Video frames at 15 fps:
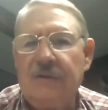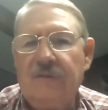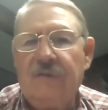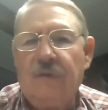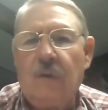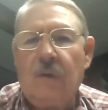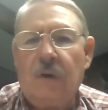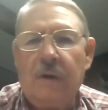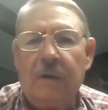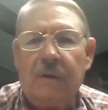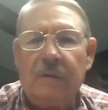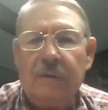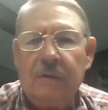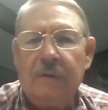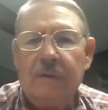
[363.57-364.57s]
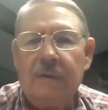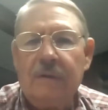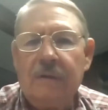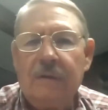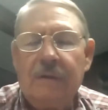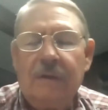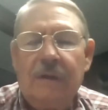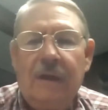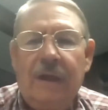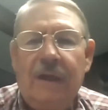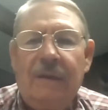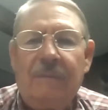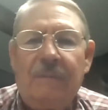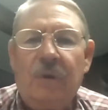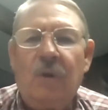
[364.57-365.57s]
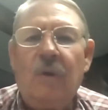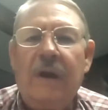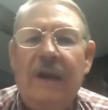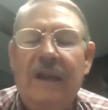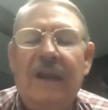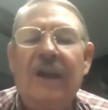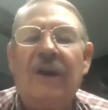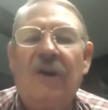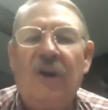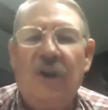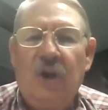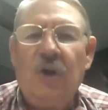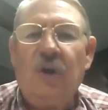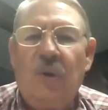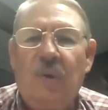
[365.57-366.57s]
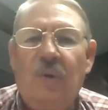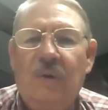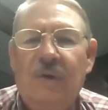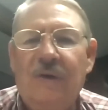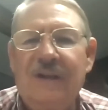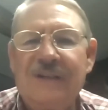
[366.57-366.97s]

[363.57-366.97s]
for a buoy near you.